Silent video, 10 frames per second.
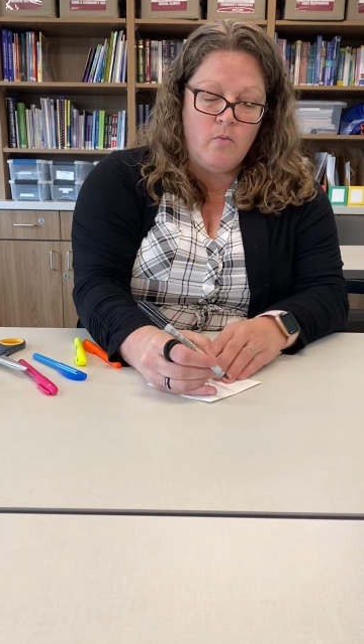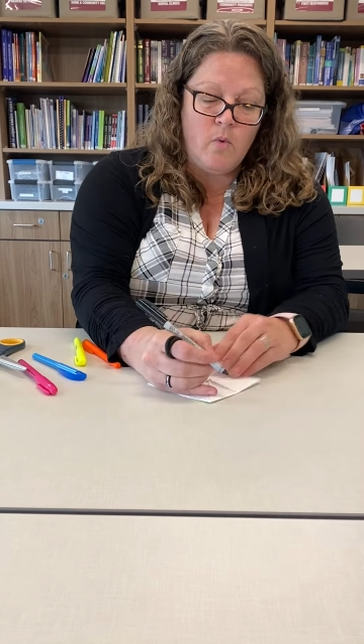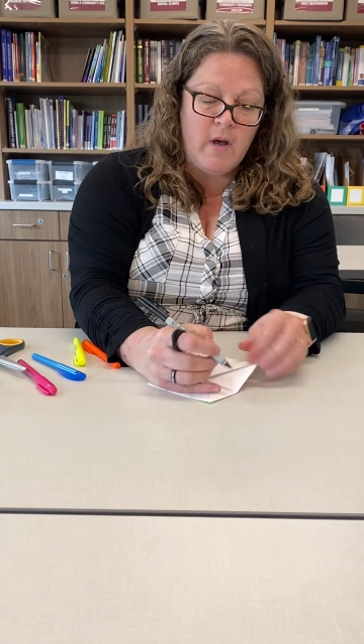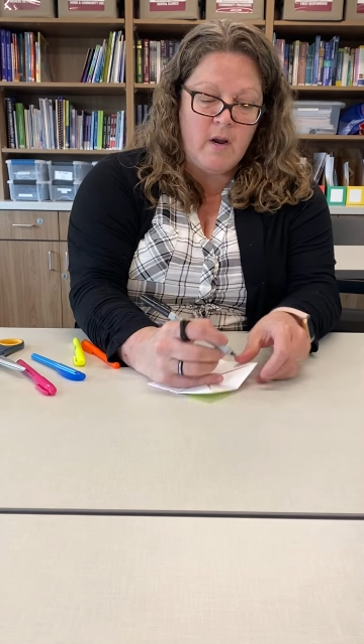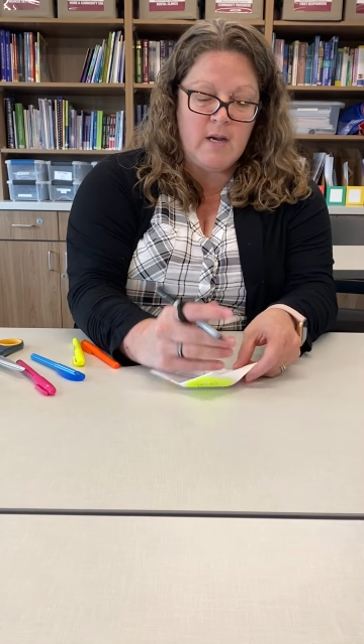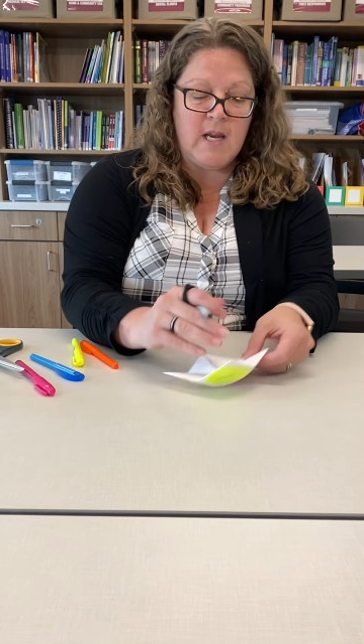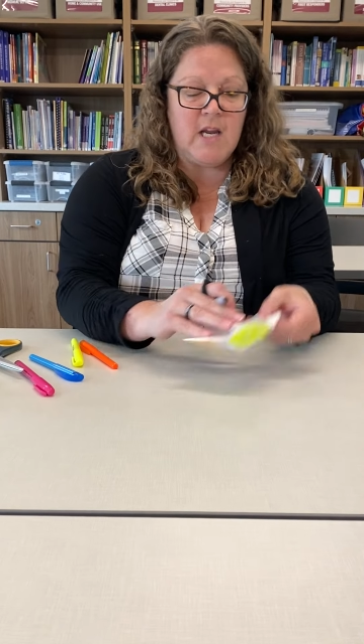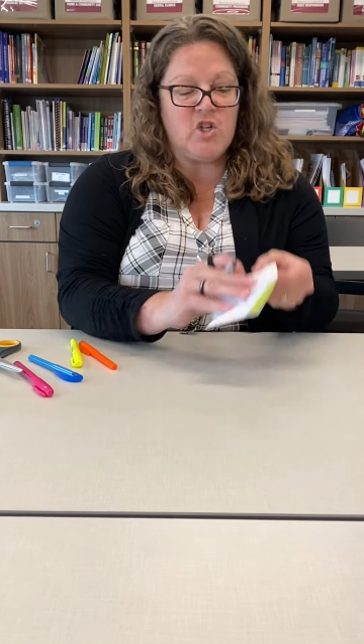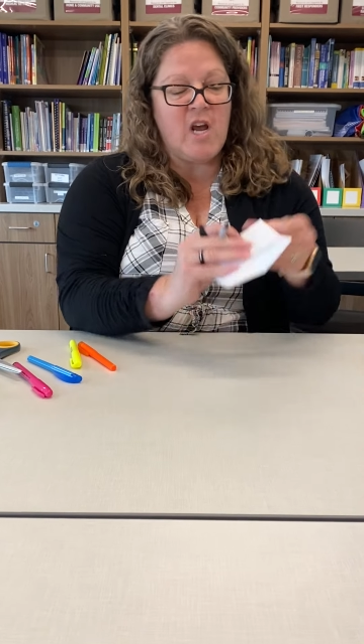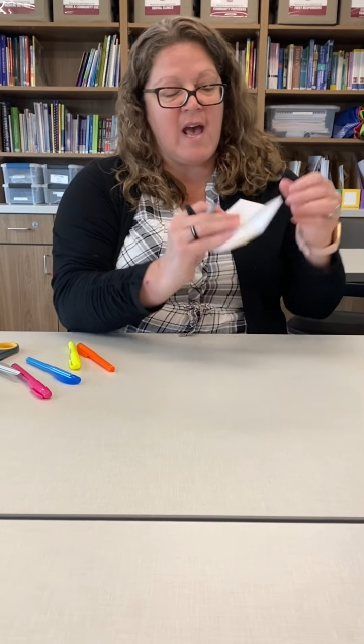one on
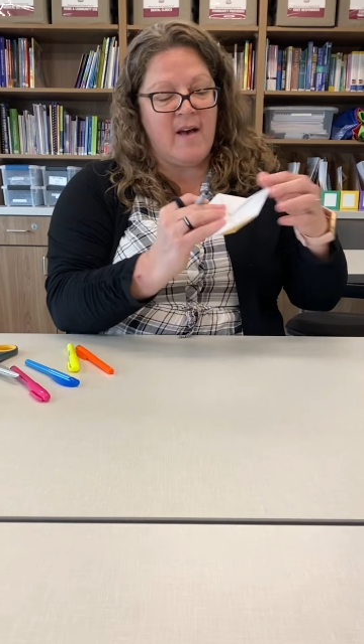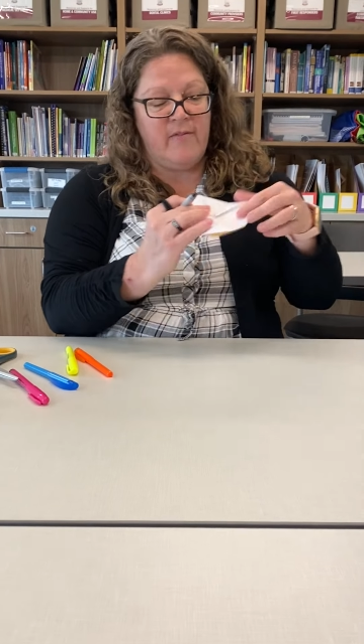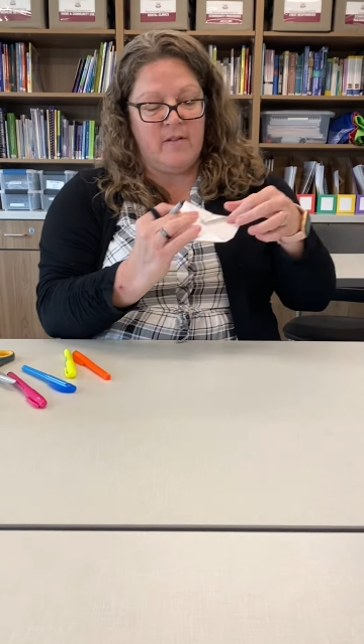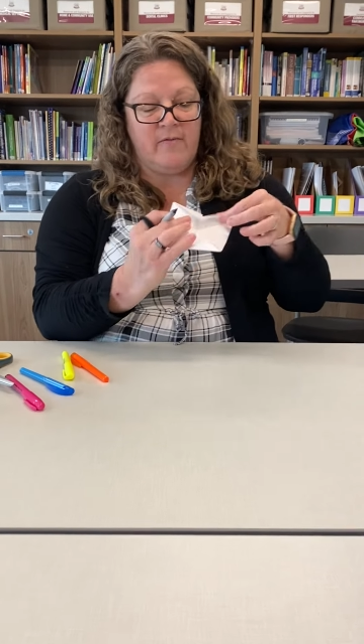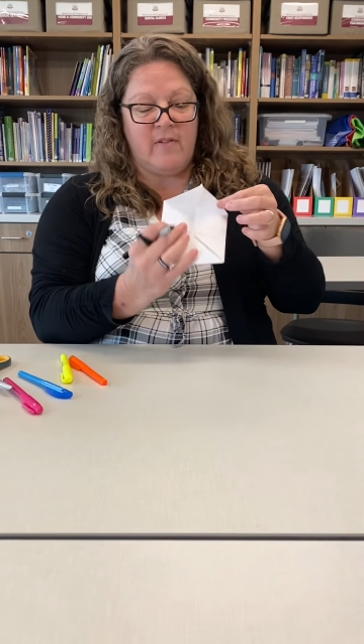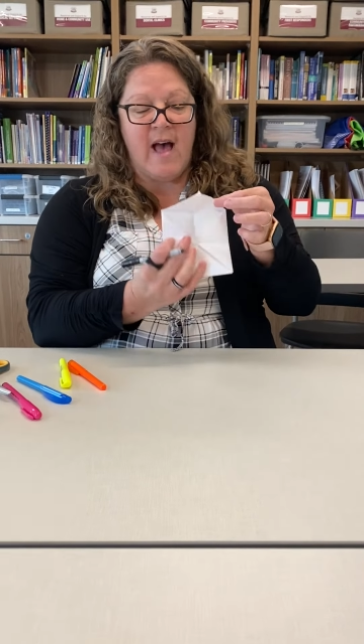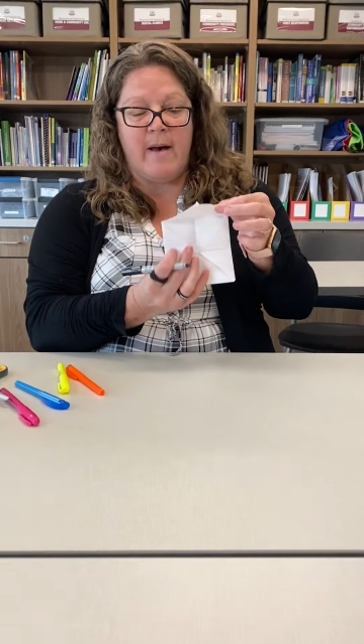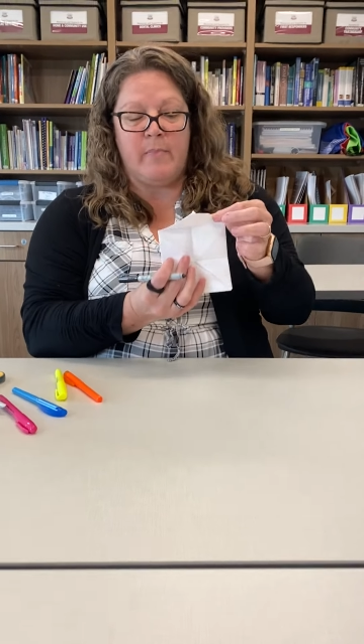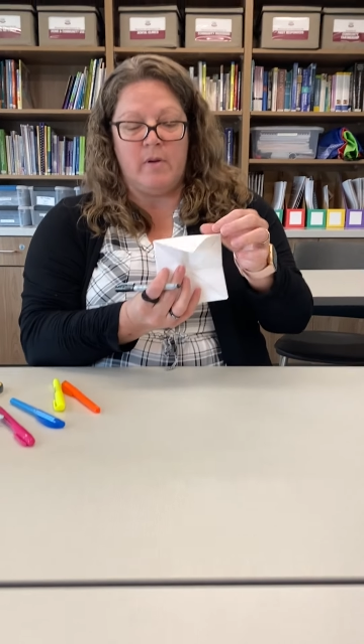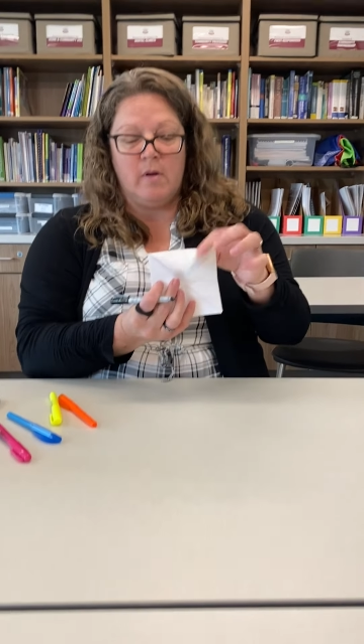each half of the
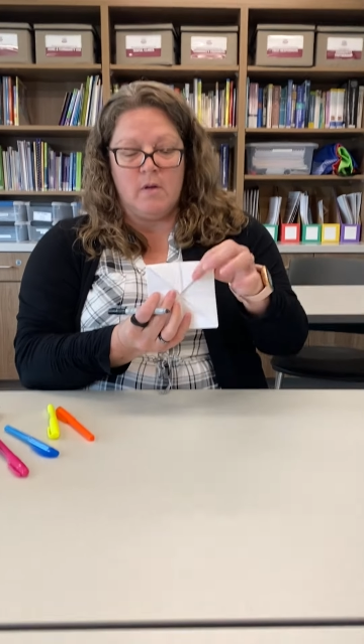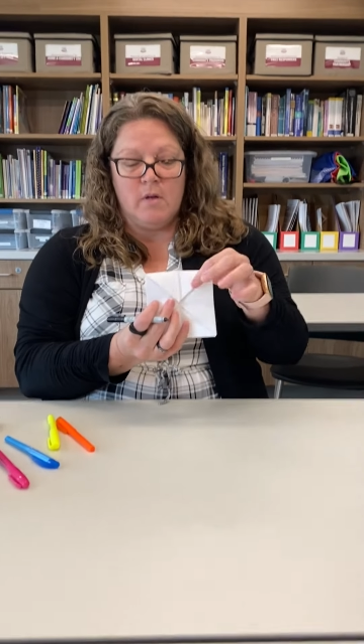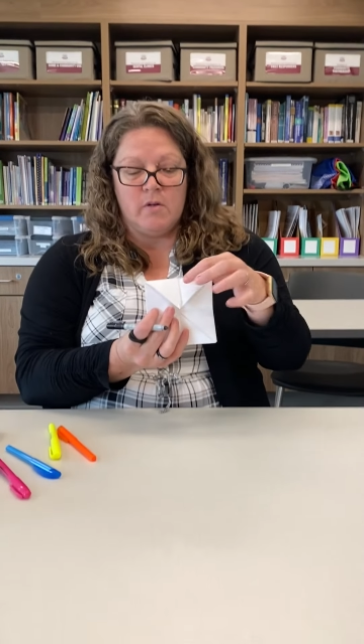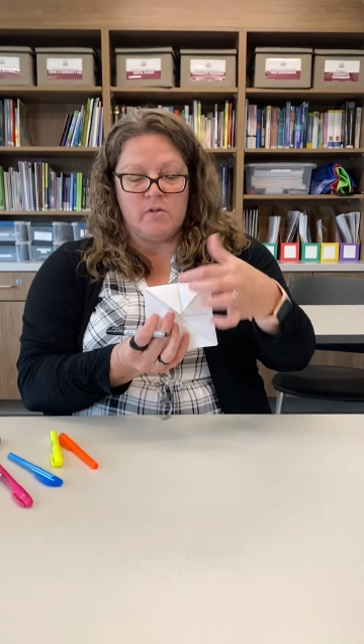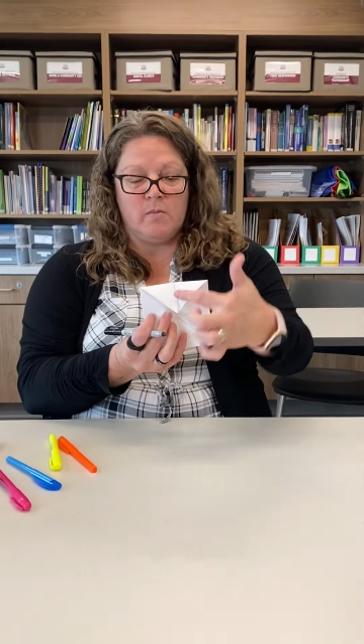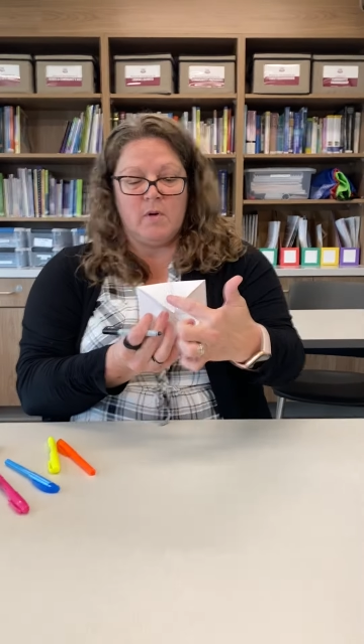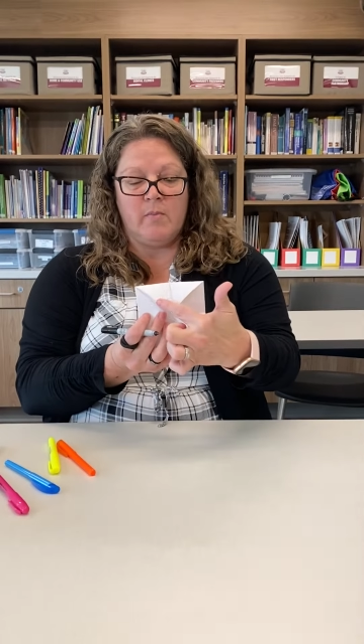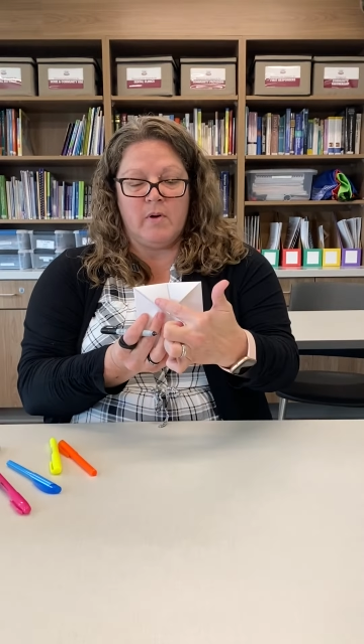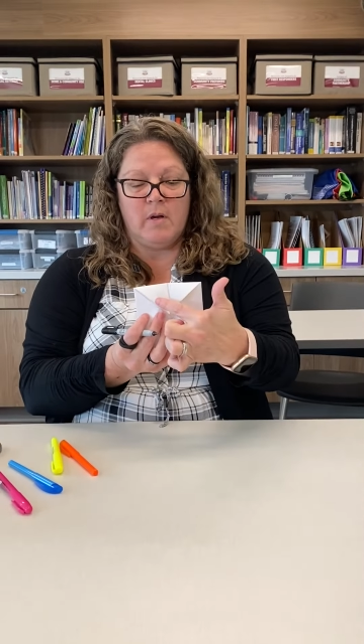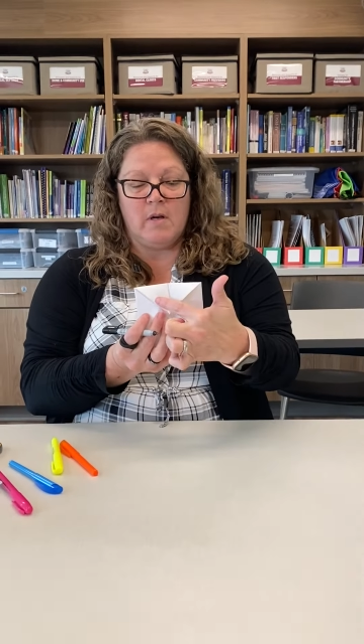flap. So I'm going to
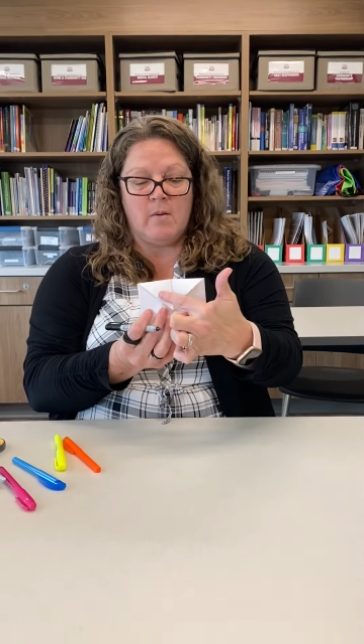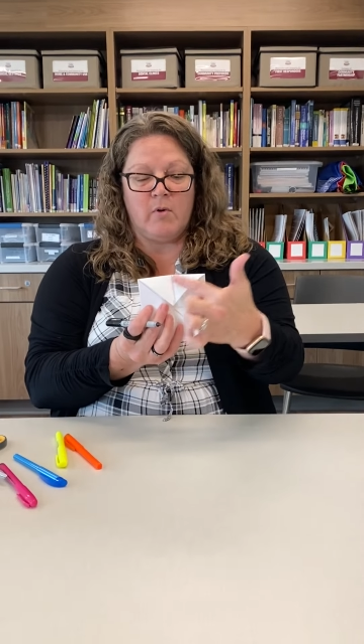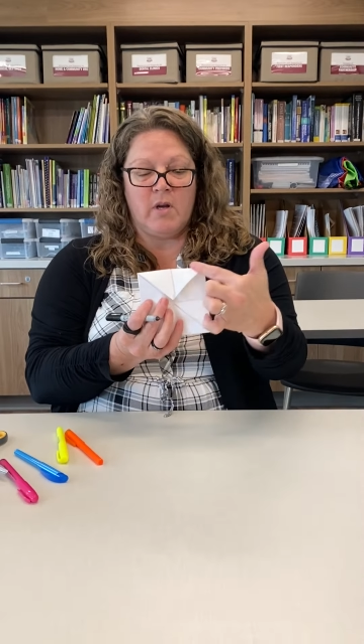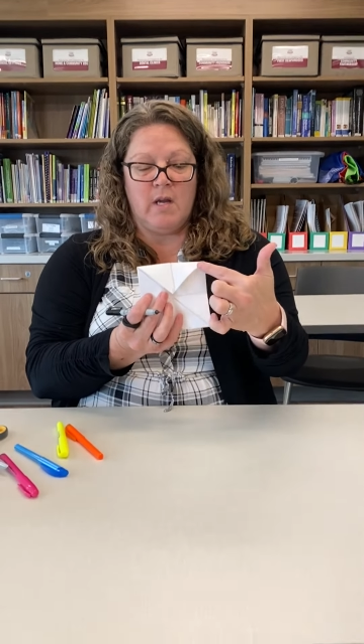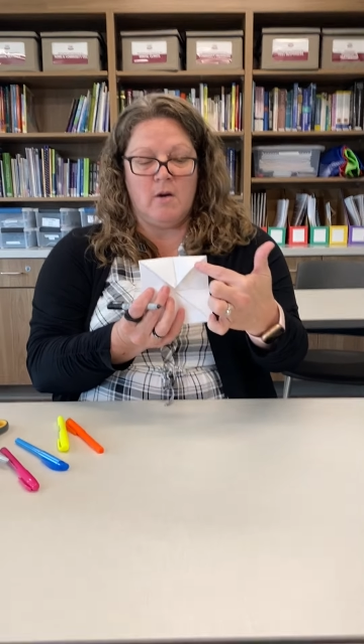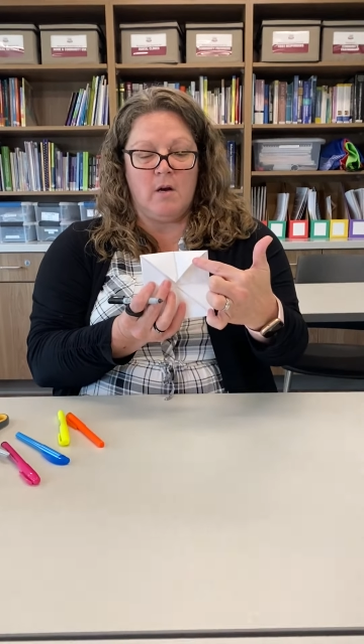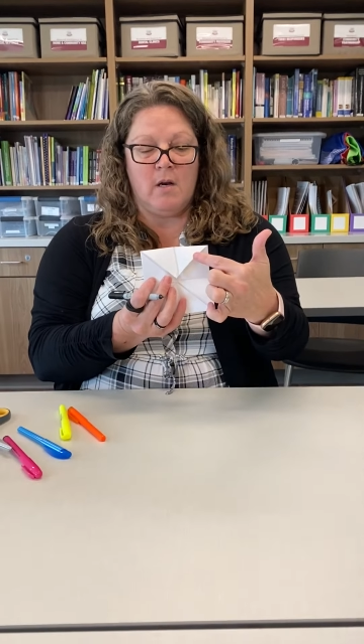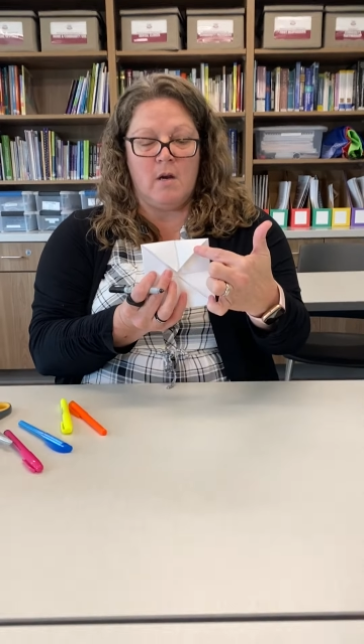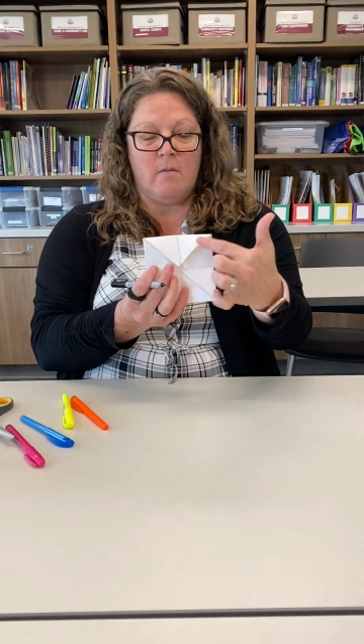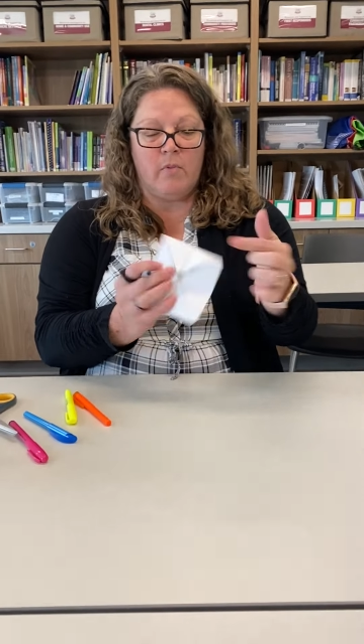put a number here
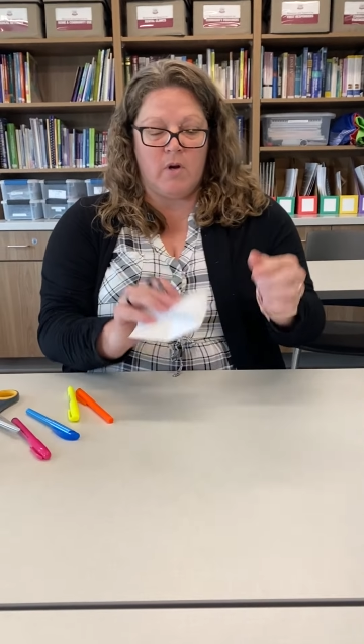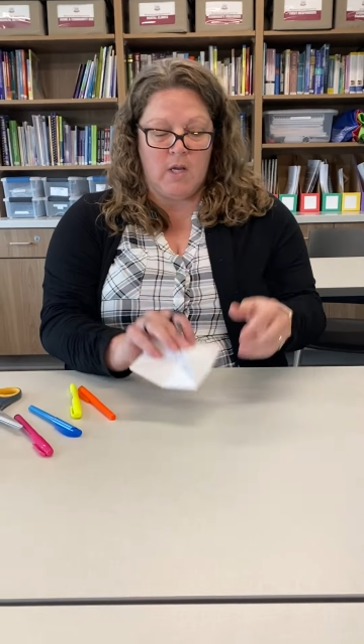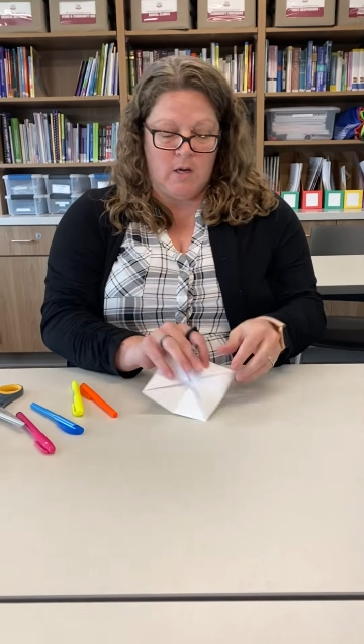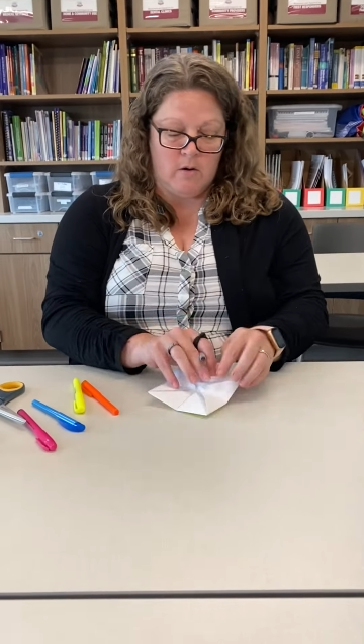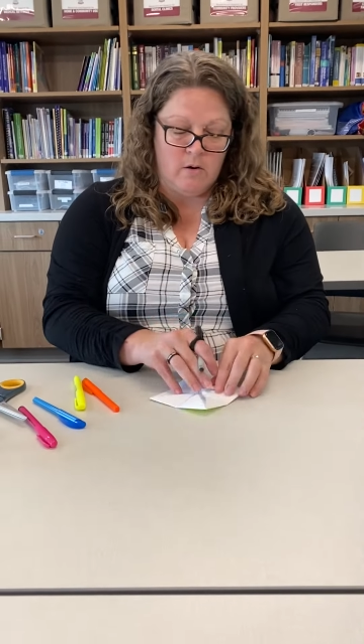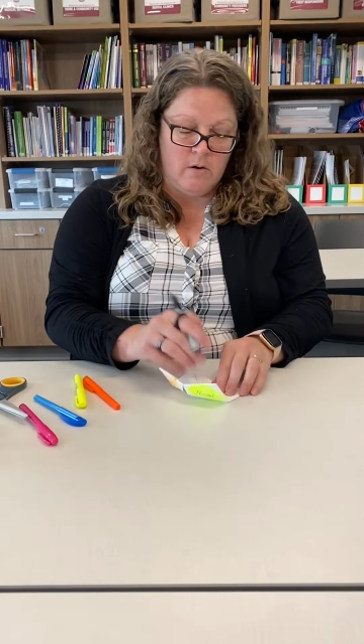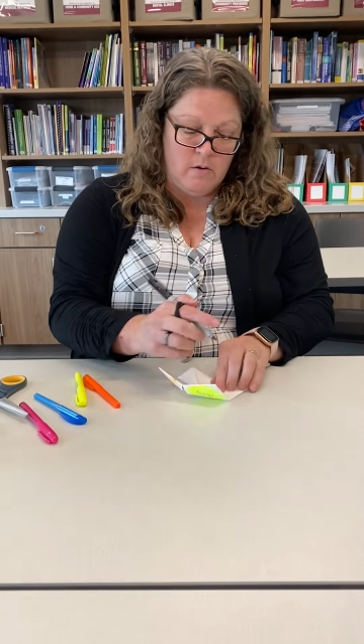and a number here.